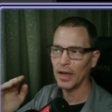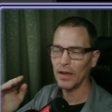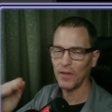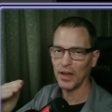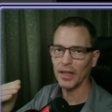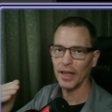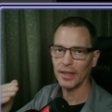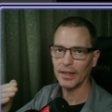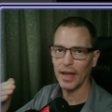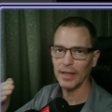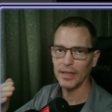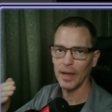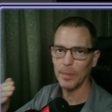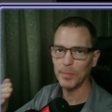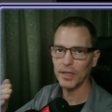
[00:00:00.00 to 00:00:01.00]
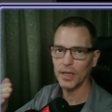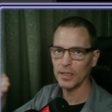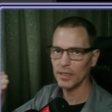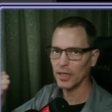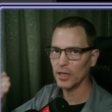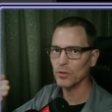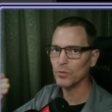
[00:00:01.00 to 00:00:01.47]
If I let that depth
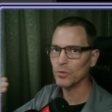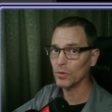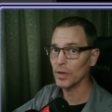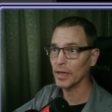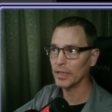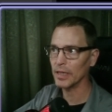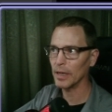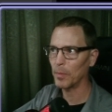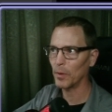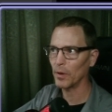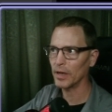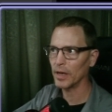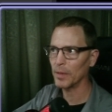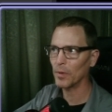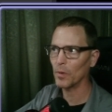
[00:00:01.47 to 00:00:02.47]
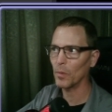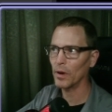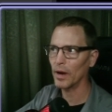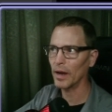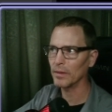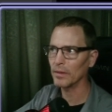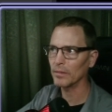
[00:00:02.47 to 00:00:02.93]
continue to get deeper and deeper,
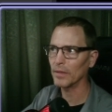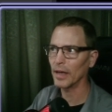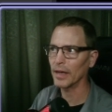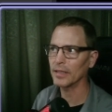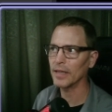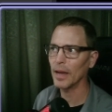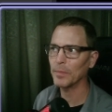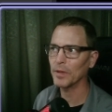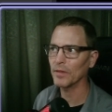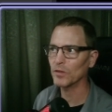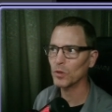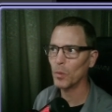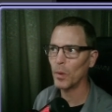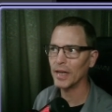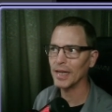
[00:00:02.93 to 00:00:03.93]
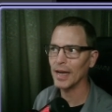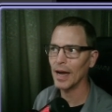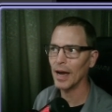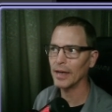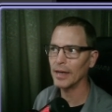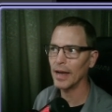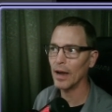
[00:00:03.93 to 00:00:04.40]
we're at like depth of
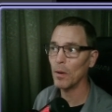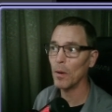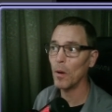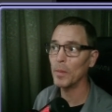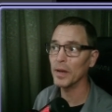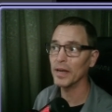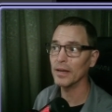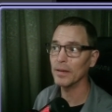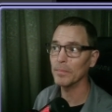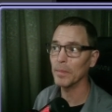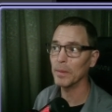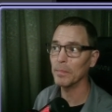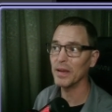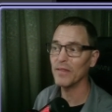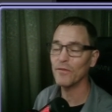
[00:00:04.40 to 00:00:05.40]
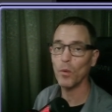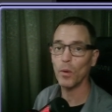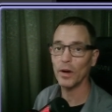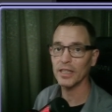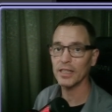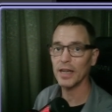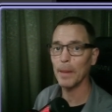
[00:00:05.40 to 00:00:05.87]
29 now. Oh, but but
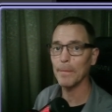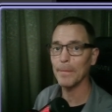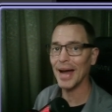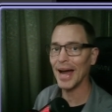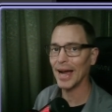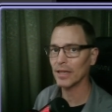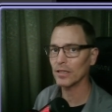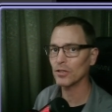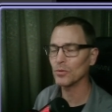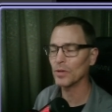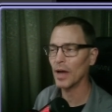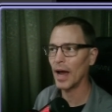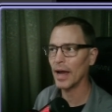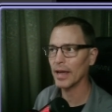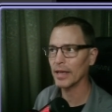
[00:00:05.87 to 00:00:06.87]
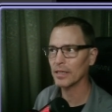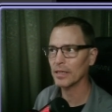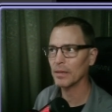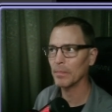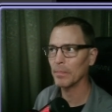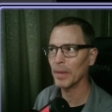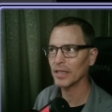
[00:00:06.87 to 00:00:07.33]
B4 has come back to the
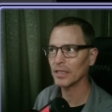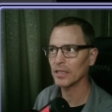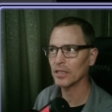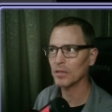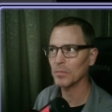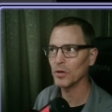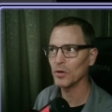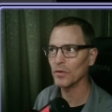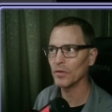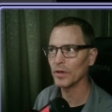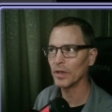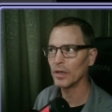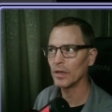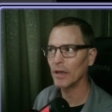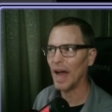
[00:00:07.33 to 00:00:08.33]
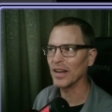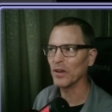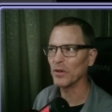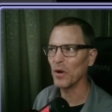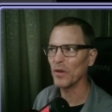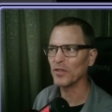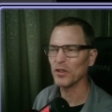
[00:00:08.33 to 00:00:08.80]
highest, bestest move. I
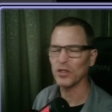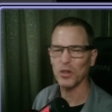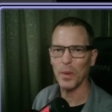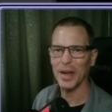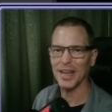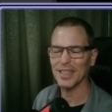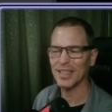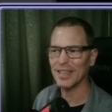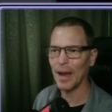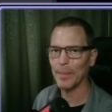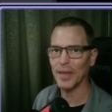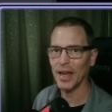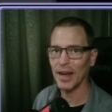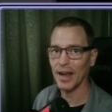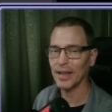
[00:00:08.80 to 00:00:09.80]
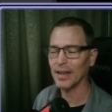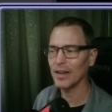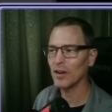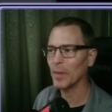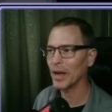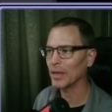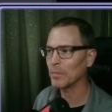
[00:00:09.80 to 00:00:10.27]
don't know if there's a way to stop that. I can
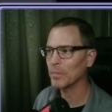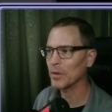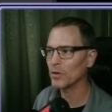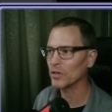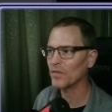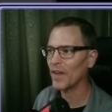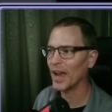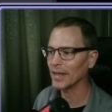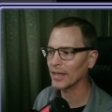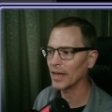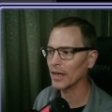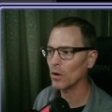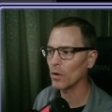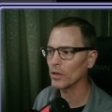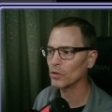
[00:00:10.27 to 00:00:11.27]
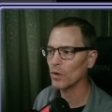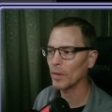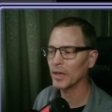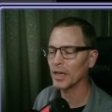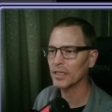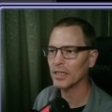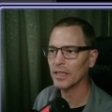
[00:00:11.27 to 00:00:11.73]
hear my computer's fan kick on, so I'm
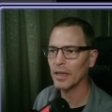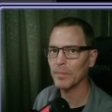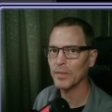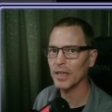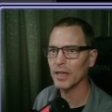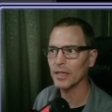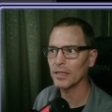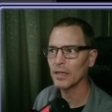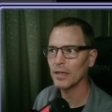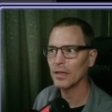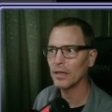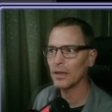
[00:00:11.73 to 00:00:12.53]
going to skip this.